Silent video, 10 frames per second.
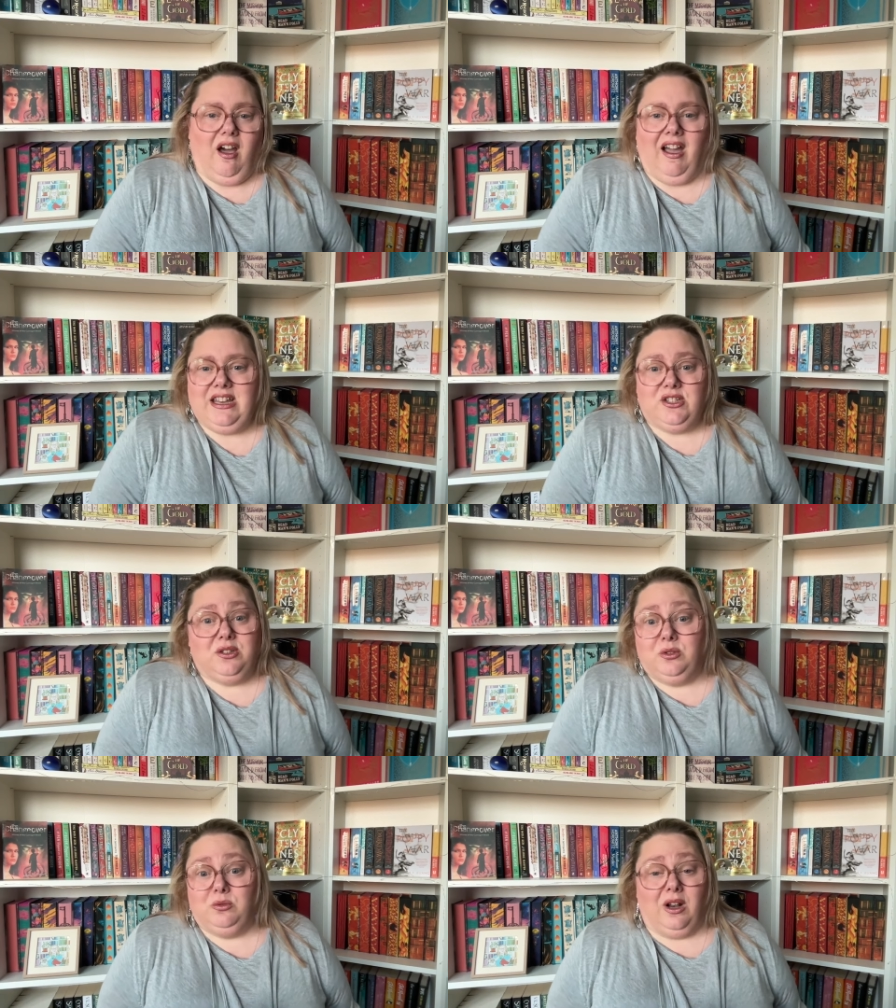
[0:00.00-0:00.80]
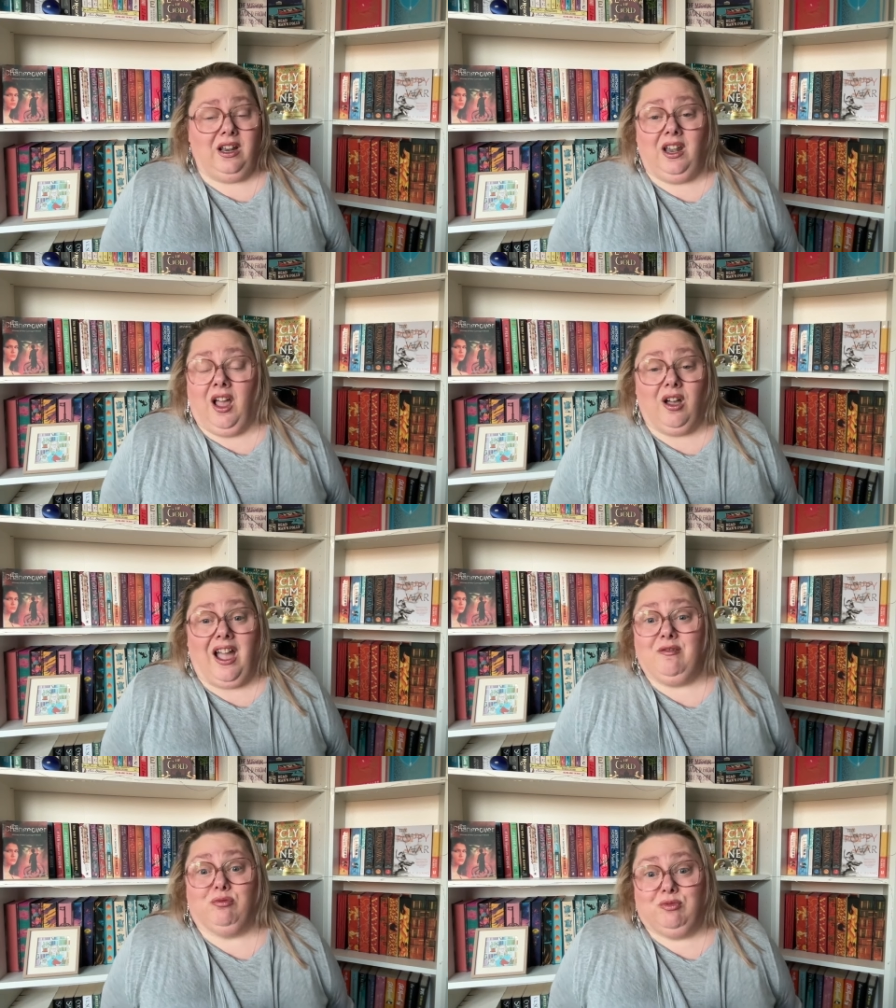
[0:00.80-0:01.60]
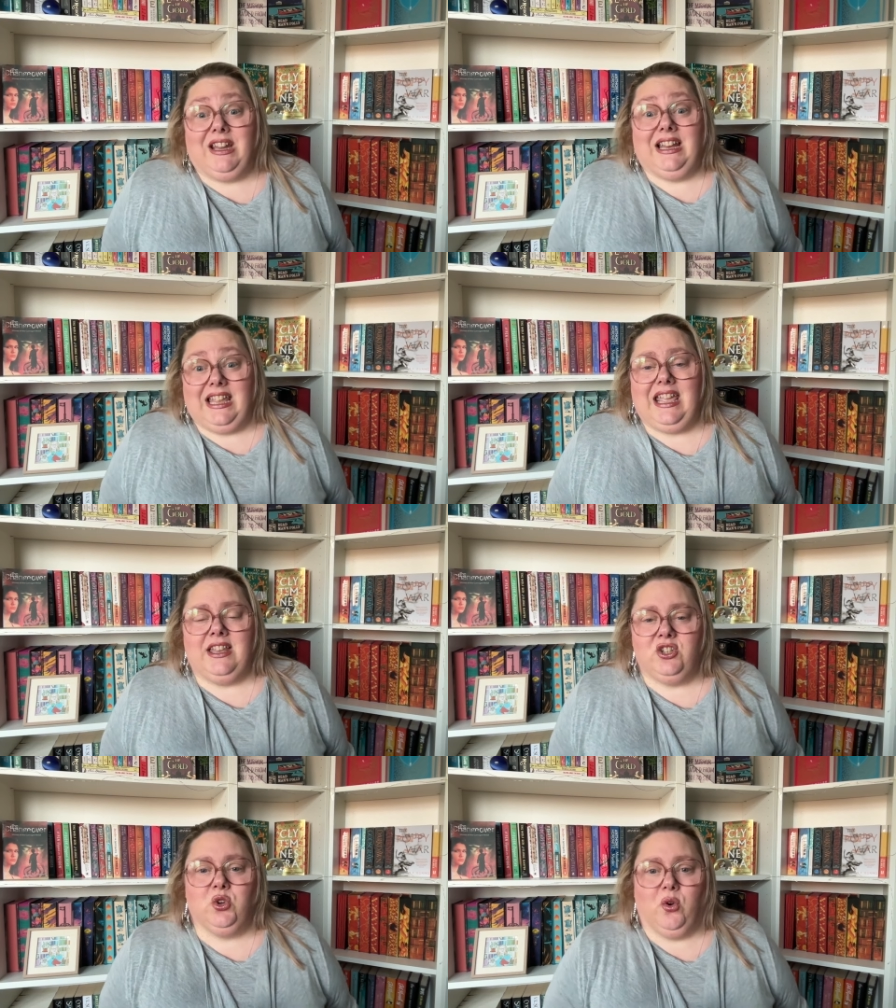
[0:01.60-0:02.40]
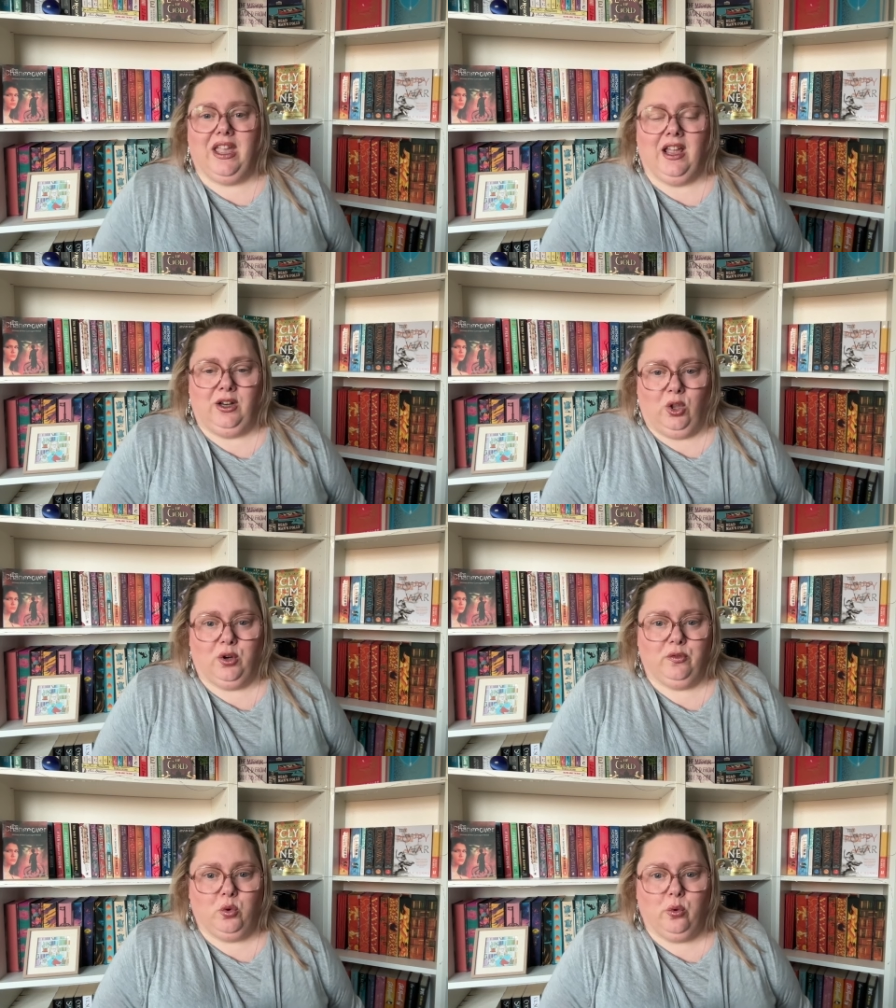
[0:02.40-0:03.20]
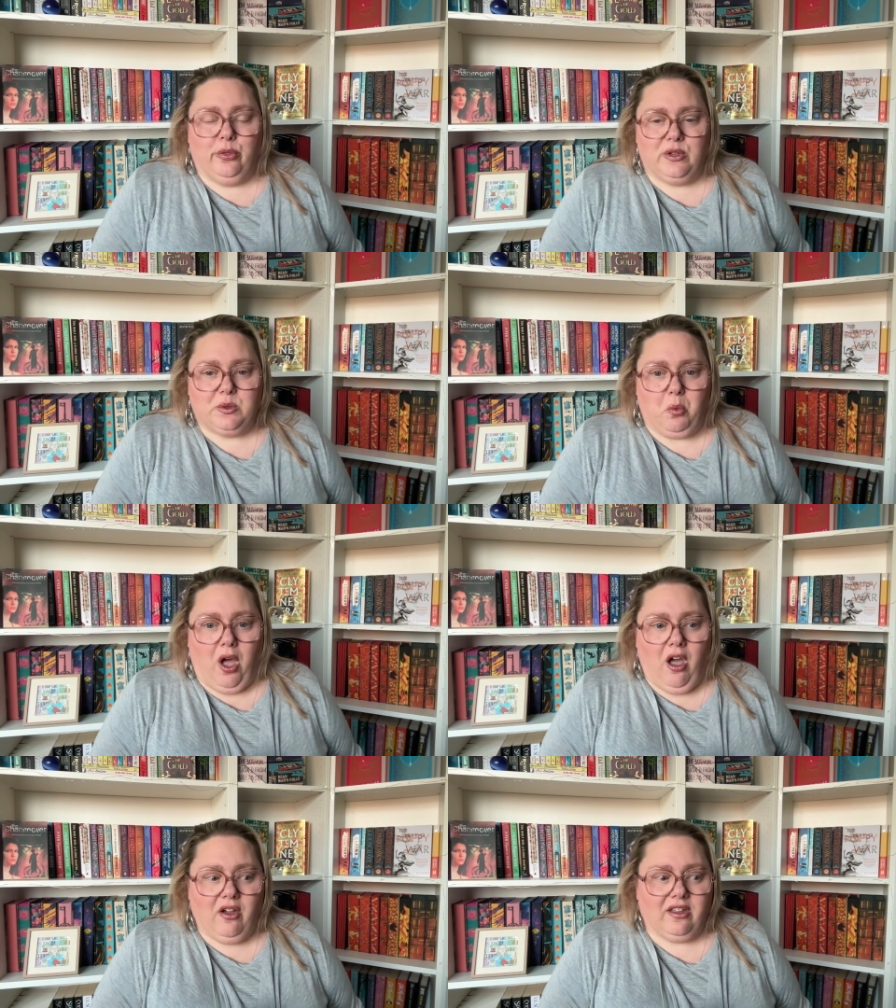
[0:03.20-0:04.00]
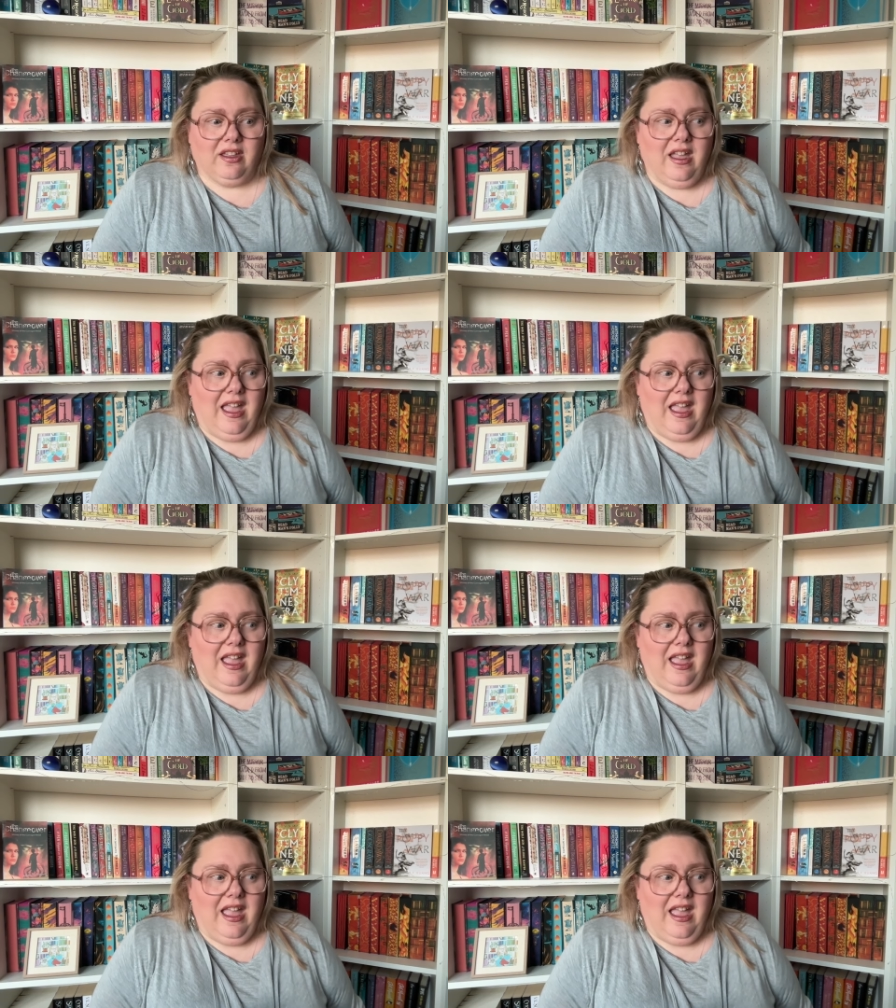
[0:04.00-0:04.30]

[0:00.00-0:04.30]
I do a lot, I really enjoy a lot of authors' work.